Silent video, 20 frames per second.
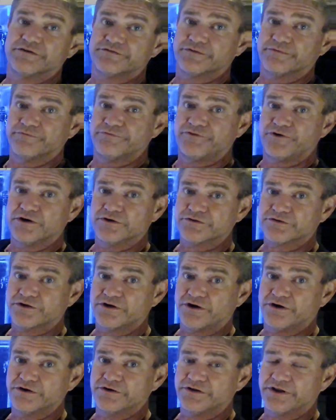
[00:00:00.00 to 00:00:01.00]
of some
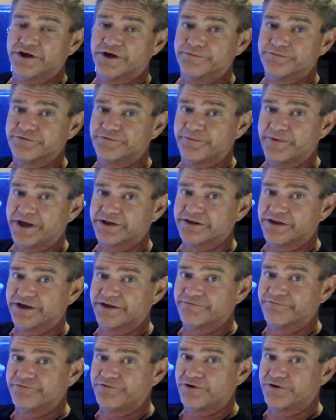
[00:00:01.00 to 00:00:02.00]
Guard to help smack
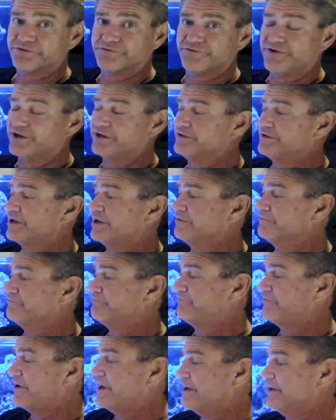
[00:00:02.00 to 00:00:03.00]
that phosphate down
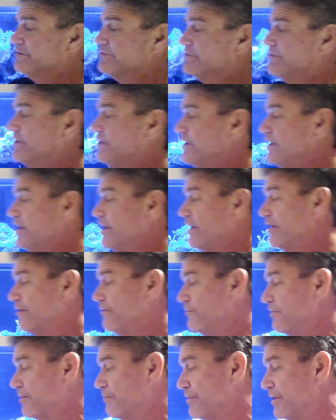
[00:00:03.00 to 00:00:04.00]
fast. I
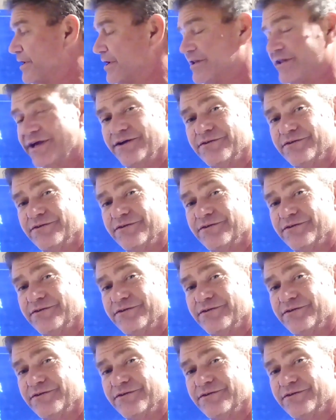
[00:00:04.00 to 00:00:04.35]
don't want to bring it